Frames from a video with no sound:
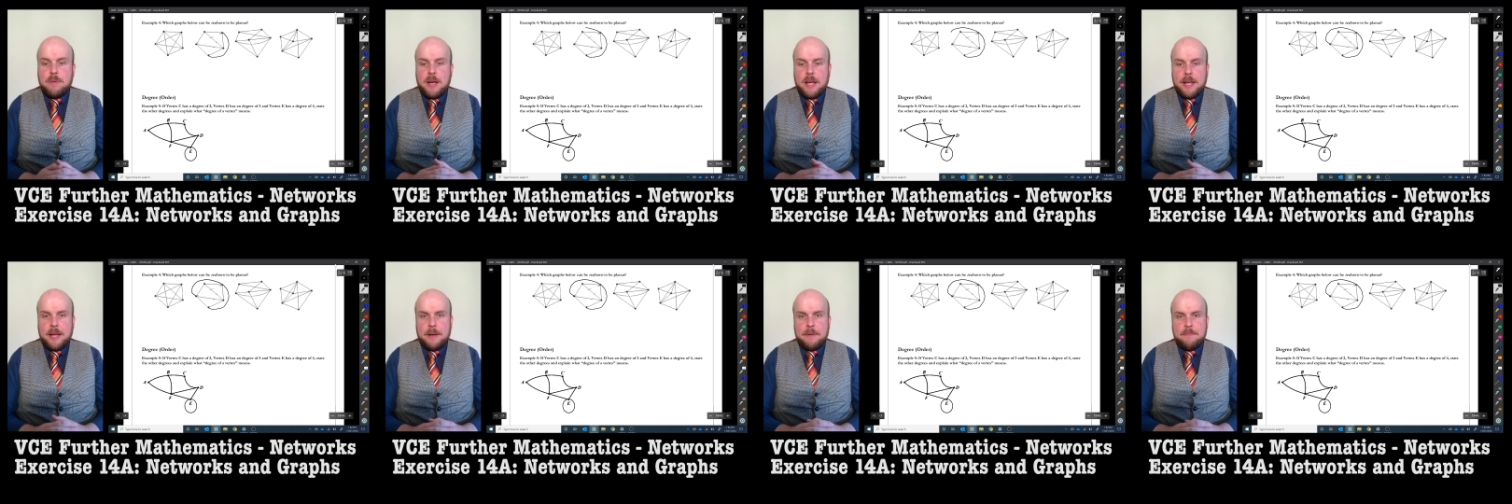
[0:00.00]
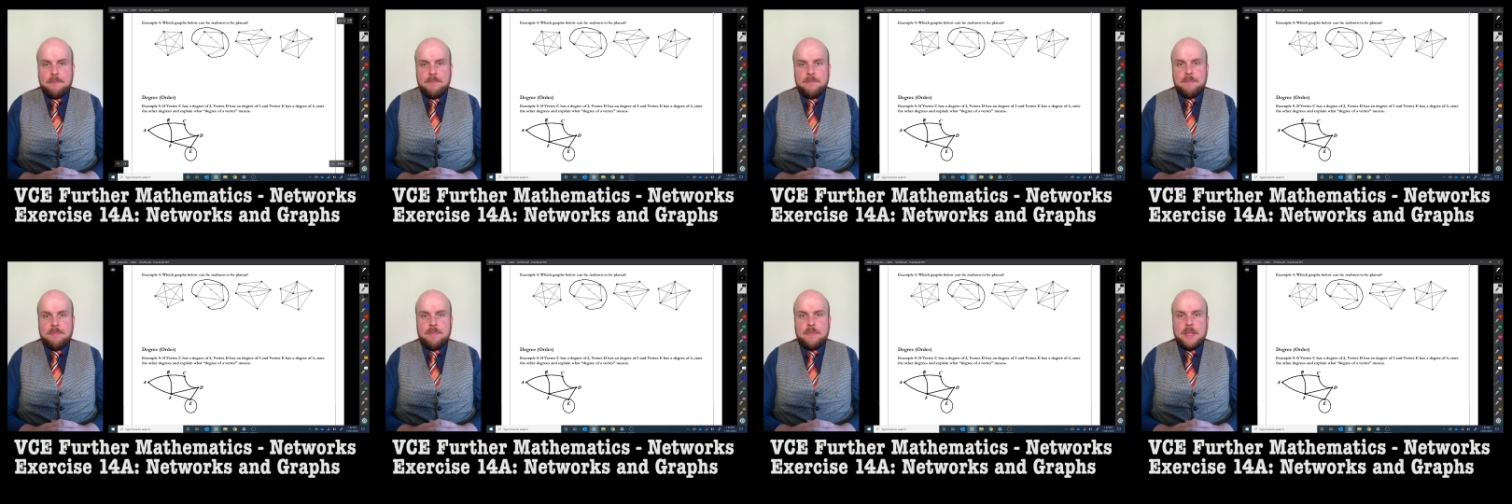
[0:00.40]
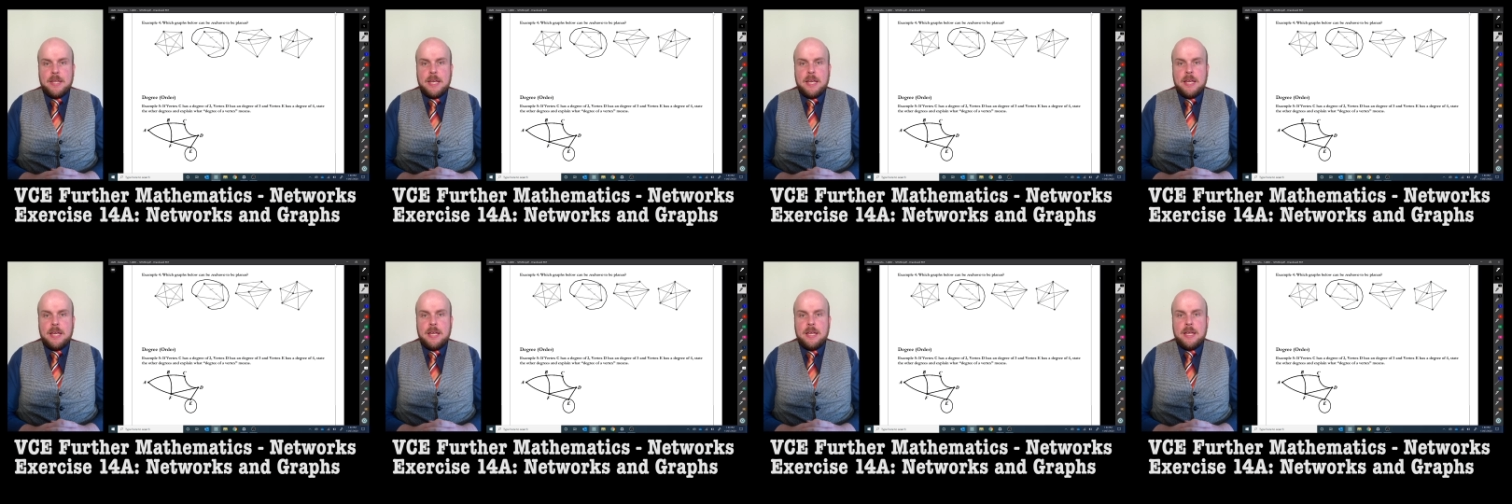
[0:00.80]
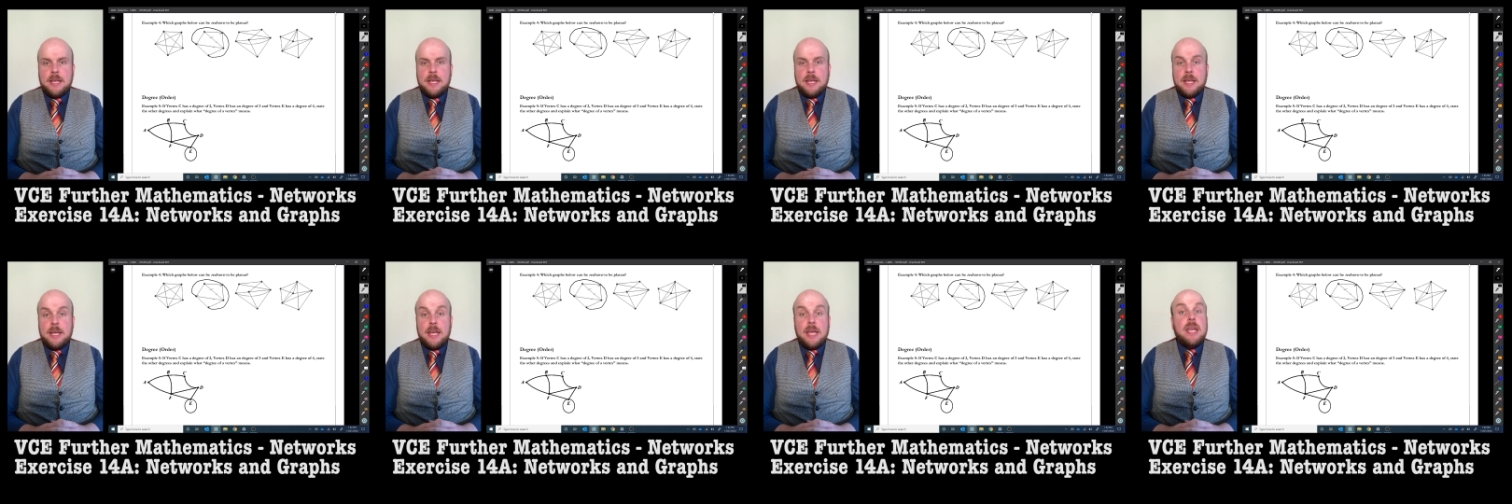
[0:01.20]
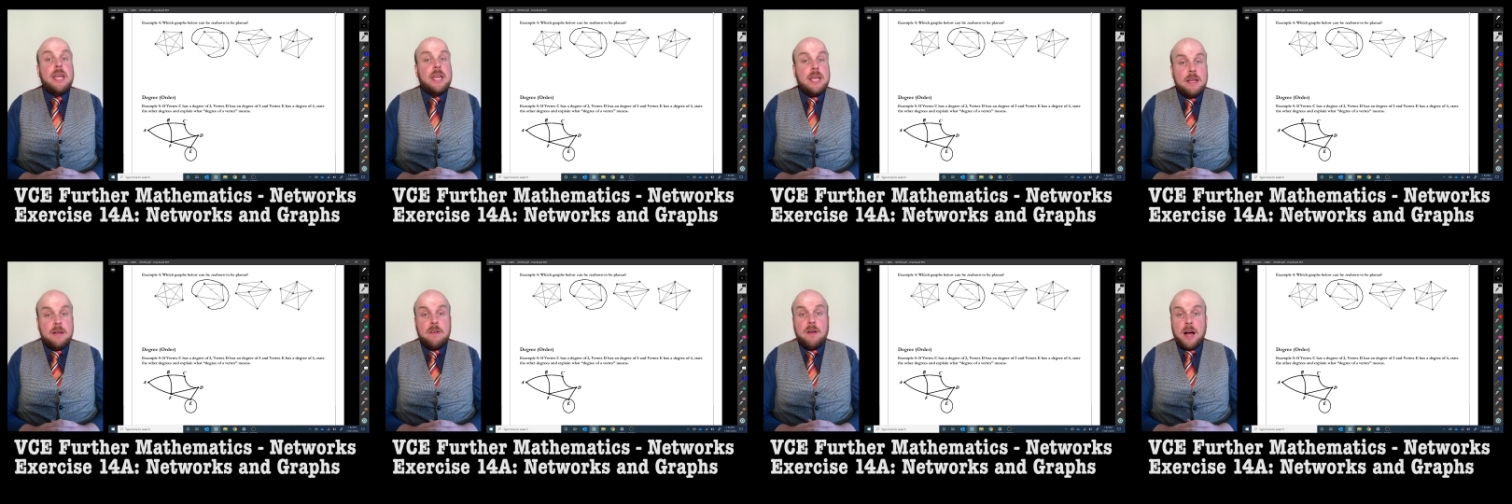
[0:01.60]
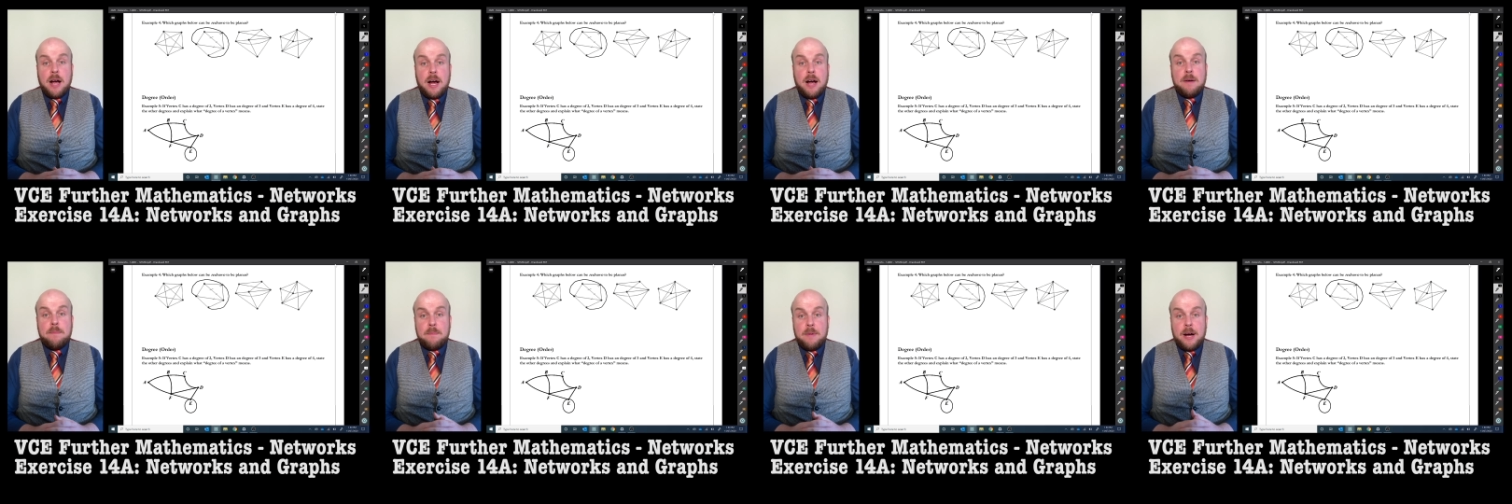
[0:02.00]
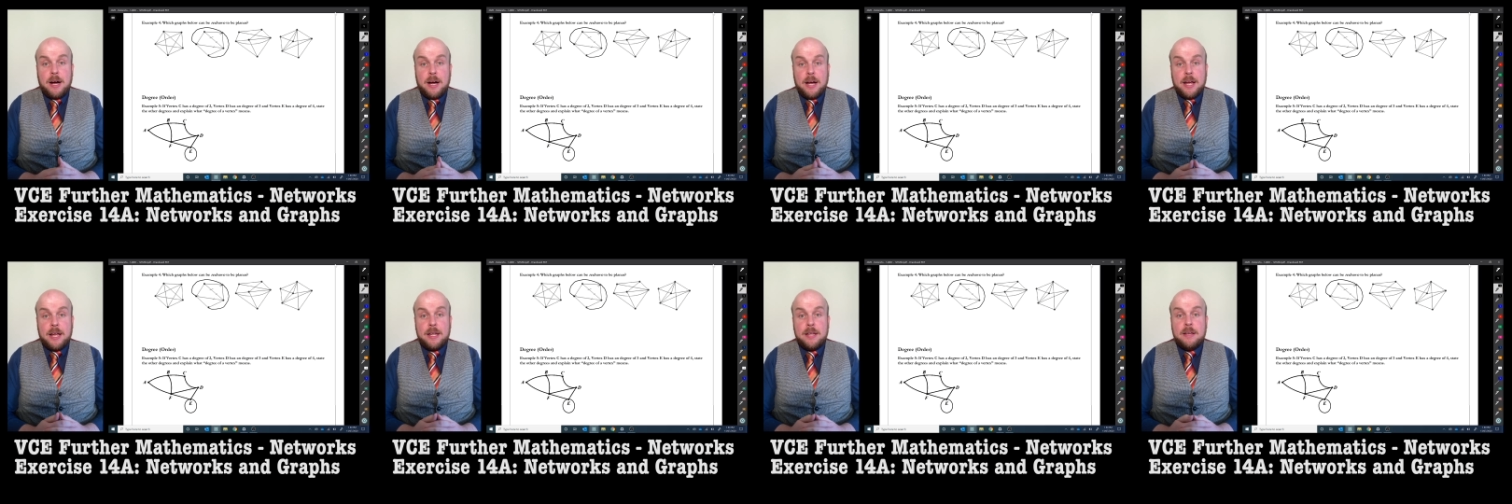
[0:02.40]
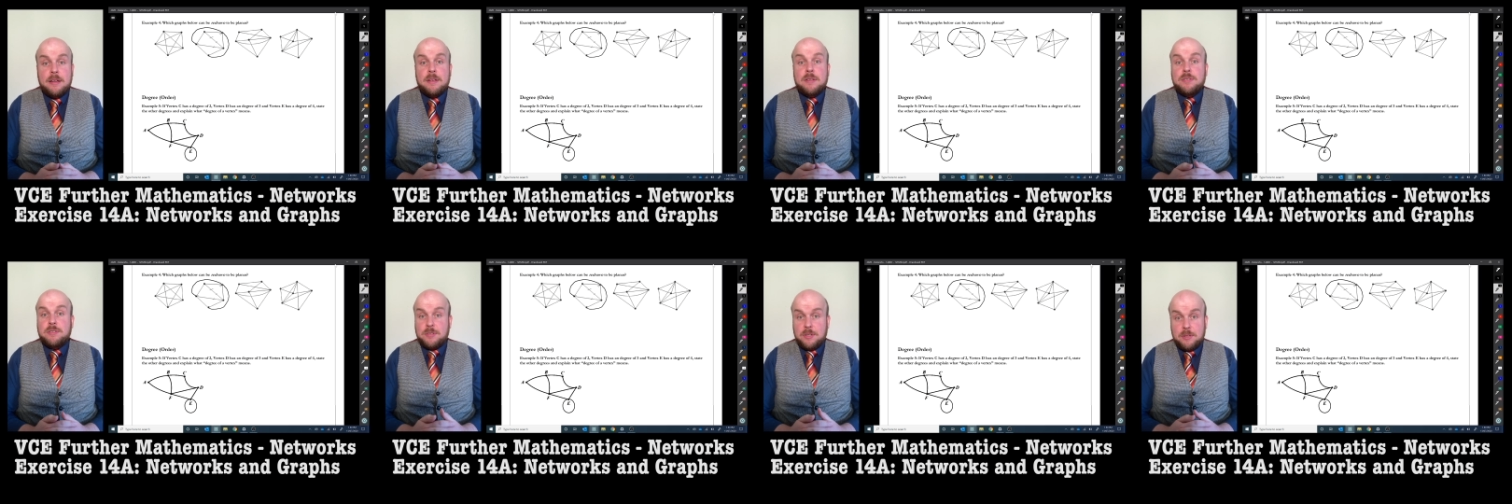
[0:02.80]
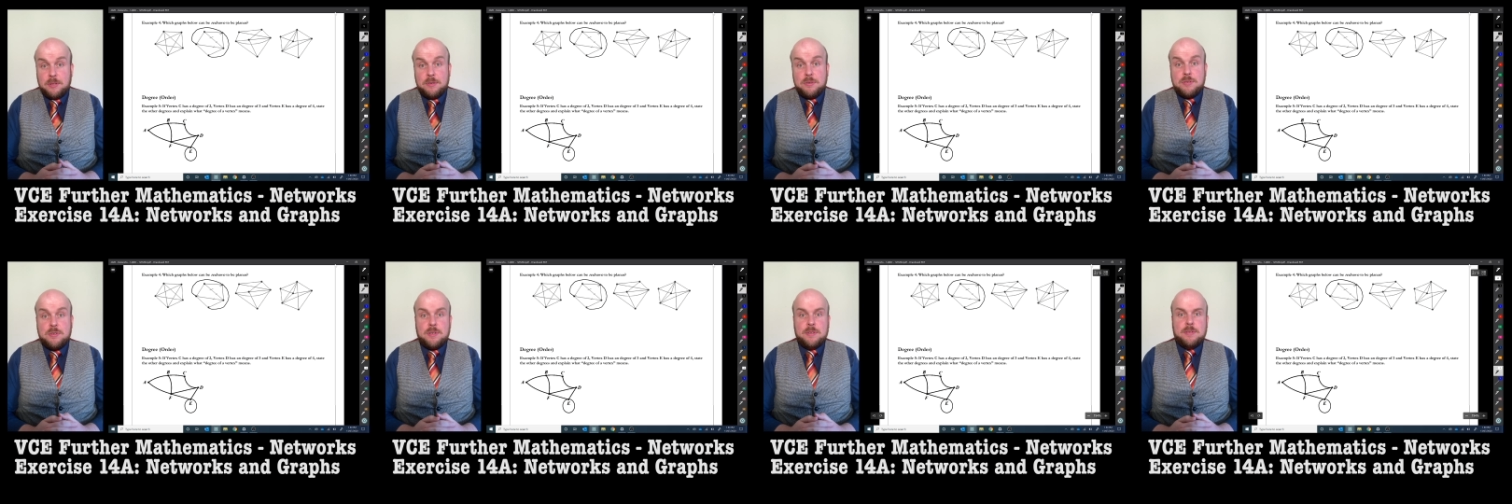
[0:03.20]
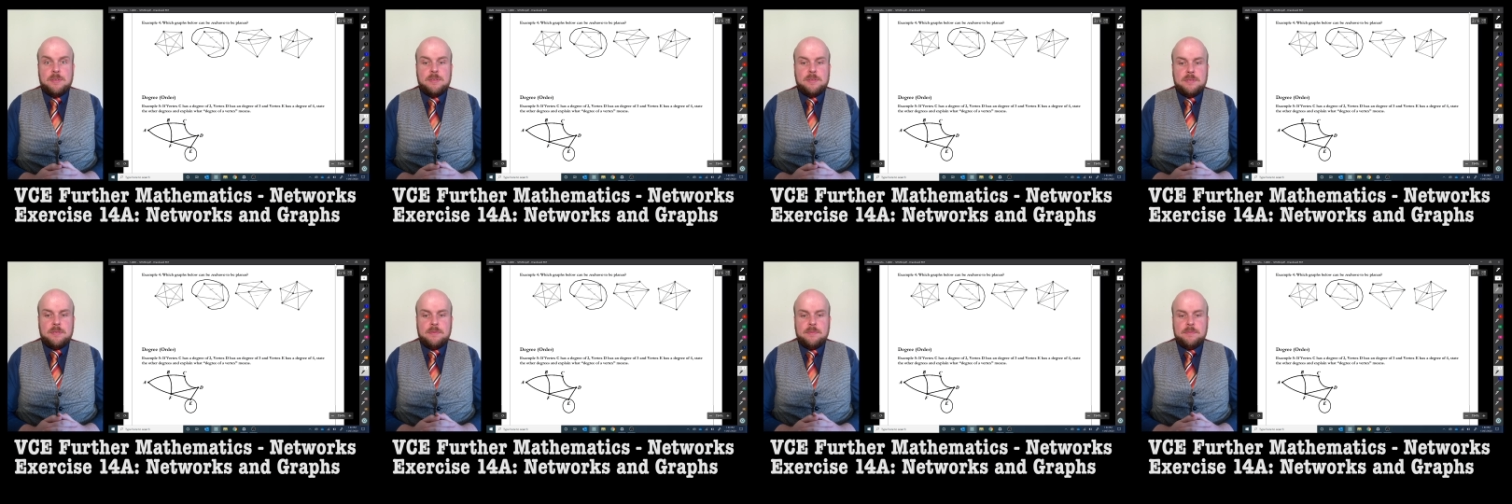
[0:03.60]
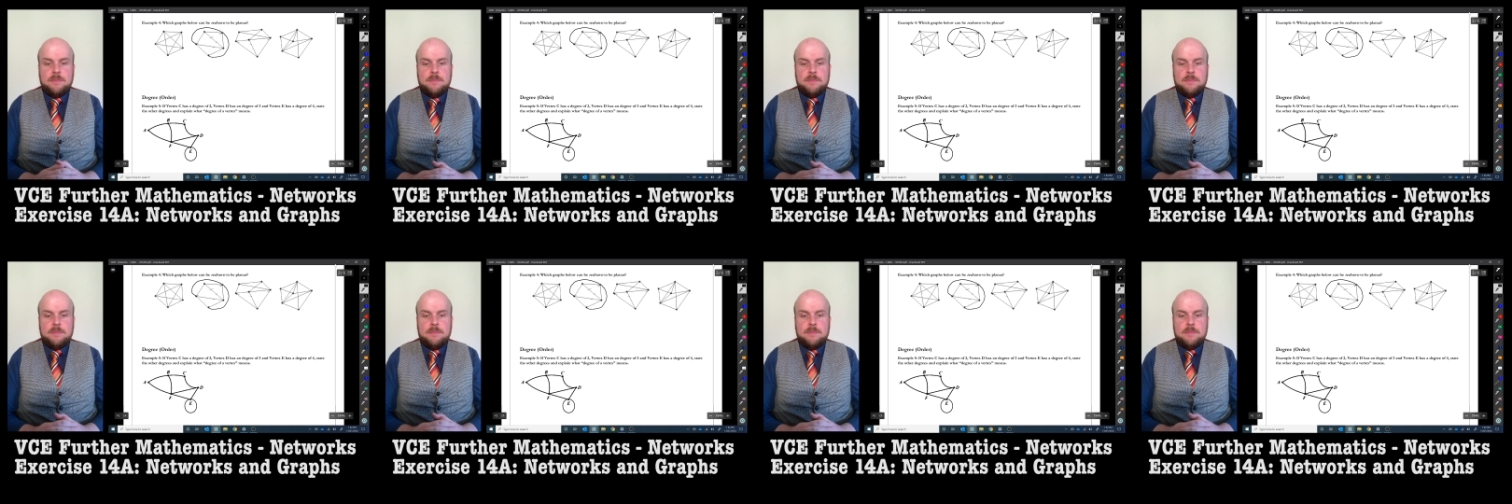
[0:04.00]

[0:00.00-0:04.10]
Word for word: way. Here are my solutions.